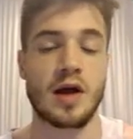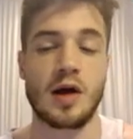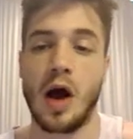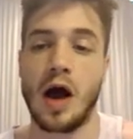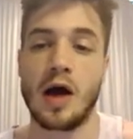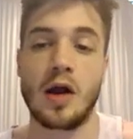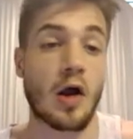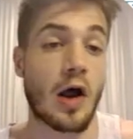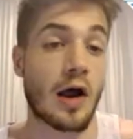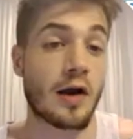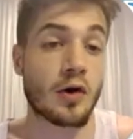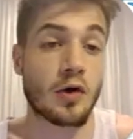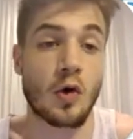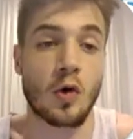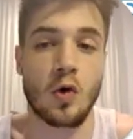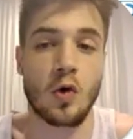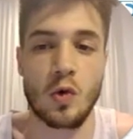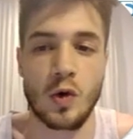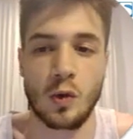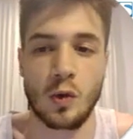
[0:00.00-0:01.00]
I don't
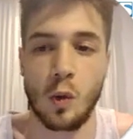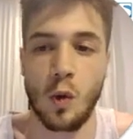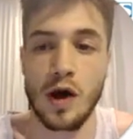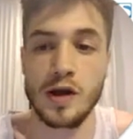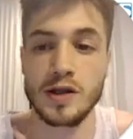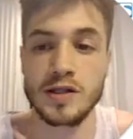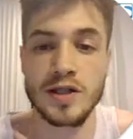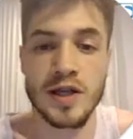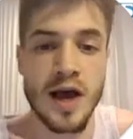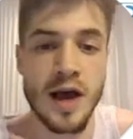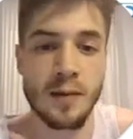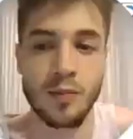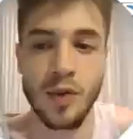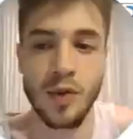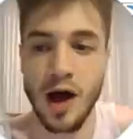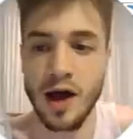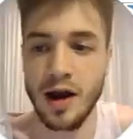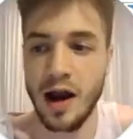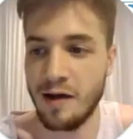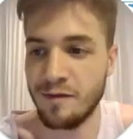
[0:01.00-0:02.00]
know who it was,
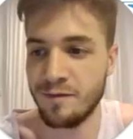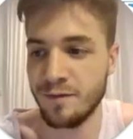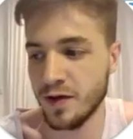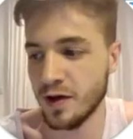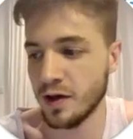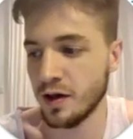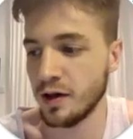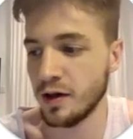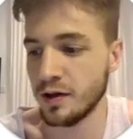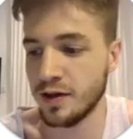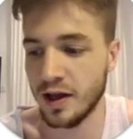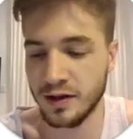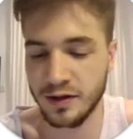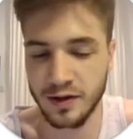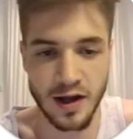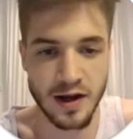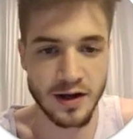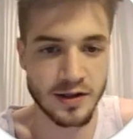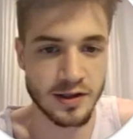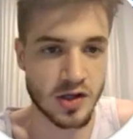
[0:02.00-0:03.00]
but I feel that
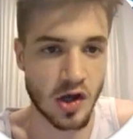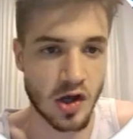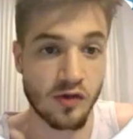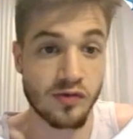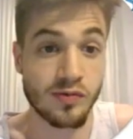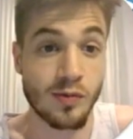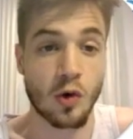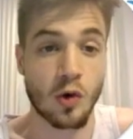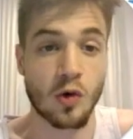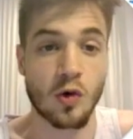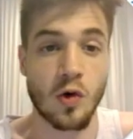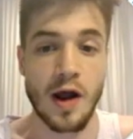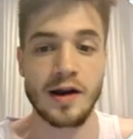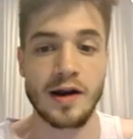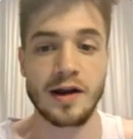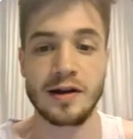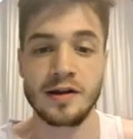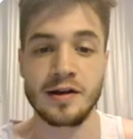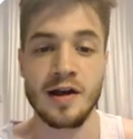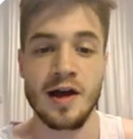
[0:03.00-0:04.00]
they deserve more
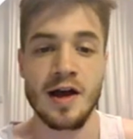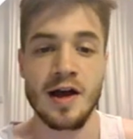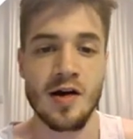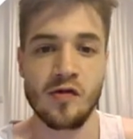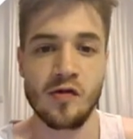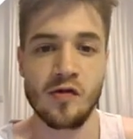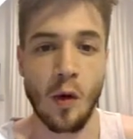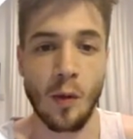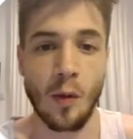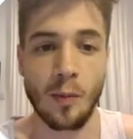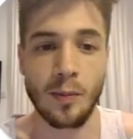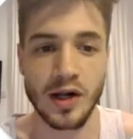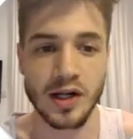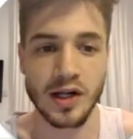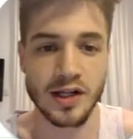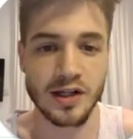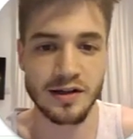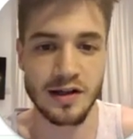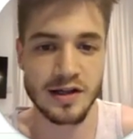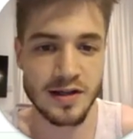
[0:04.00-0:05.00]
credit for
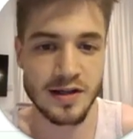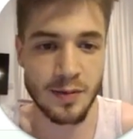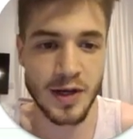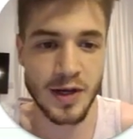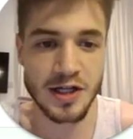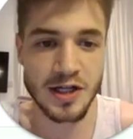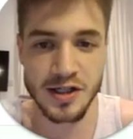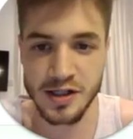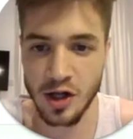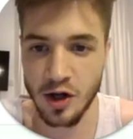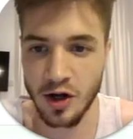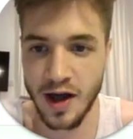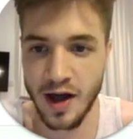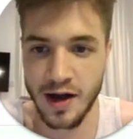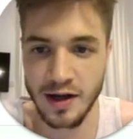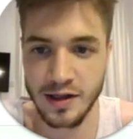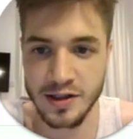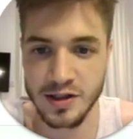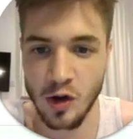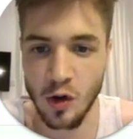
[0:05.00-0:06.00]
building this. I mean, just look
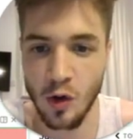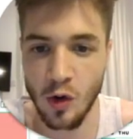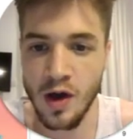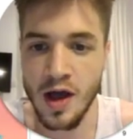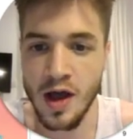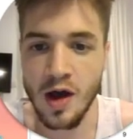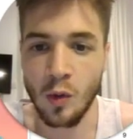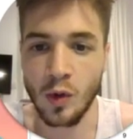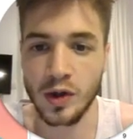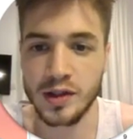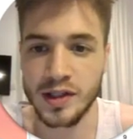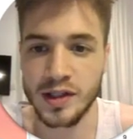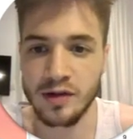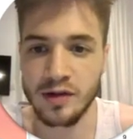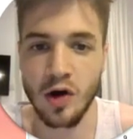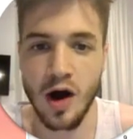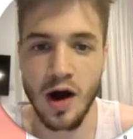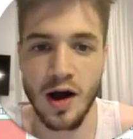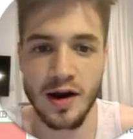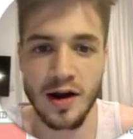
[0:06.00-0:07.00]
at it. So what
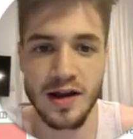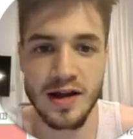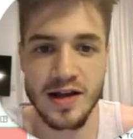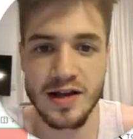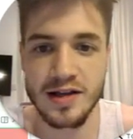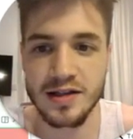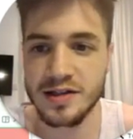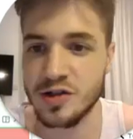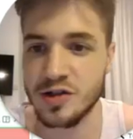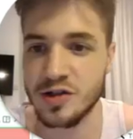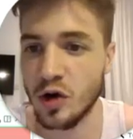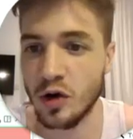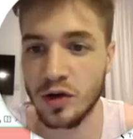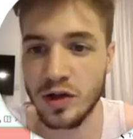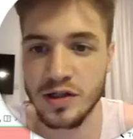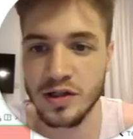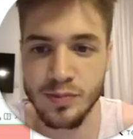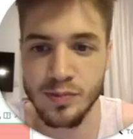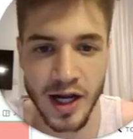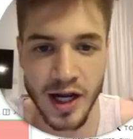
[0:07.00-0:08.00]
they've got is,
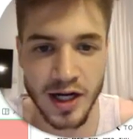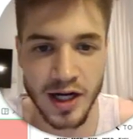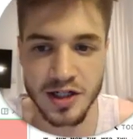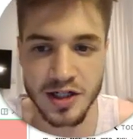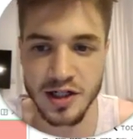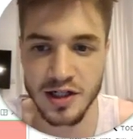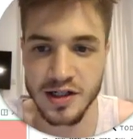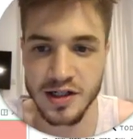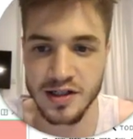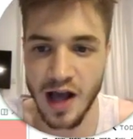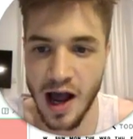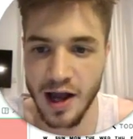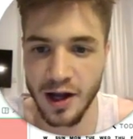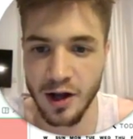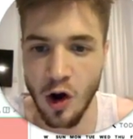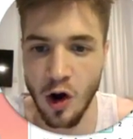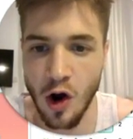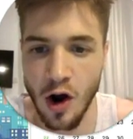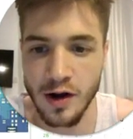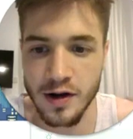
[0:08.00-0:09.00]
these pictures,
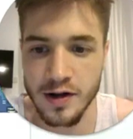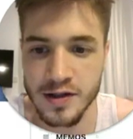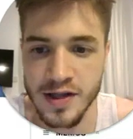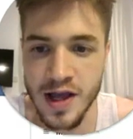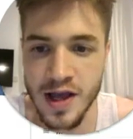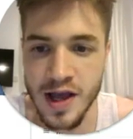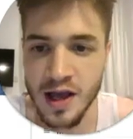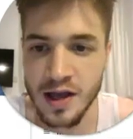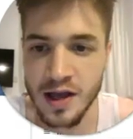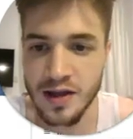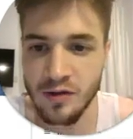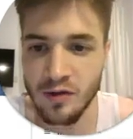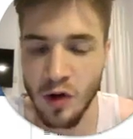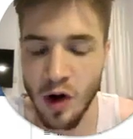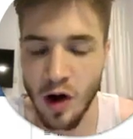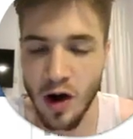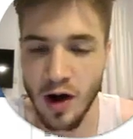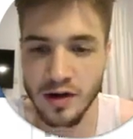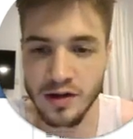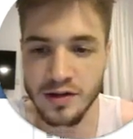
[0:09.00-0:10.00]
icons, they've
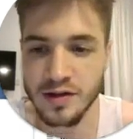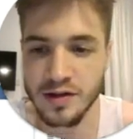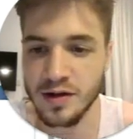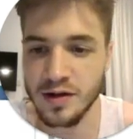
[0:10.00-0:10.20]
got